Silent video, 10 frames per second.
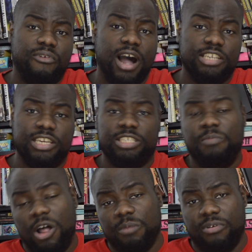projects,
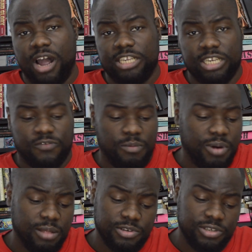smaller projects for
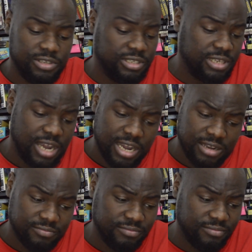publishers.
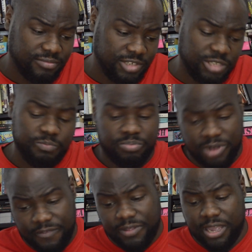Just
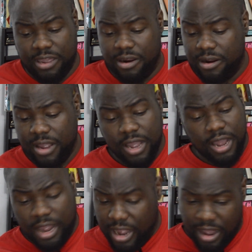briefly here,
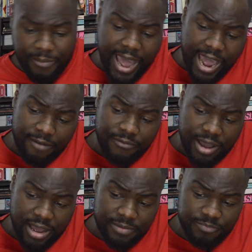I have
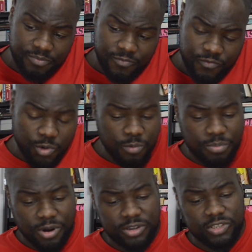a few
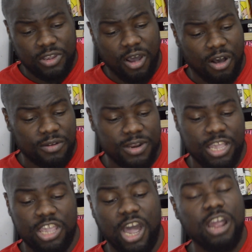books called
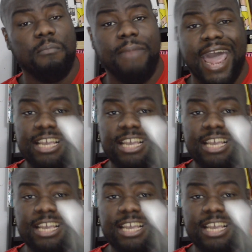Young